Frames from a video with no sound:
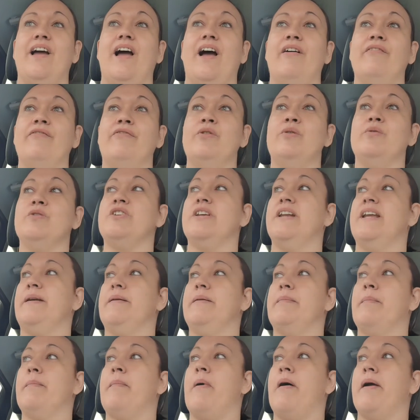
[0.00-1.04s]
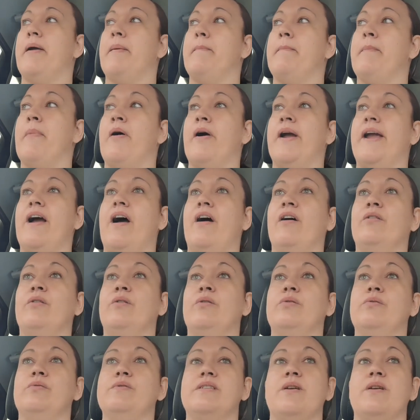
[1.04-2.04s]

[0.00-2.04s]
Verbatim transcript: Unfortunately, my uncle,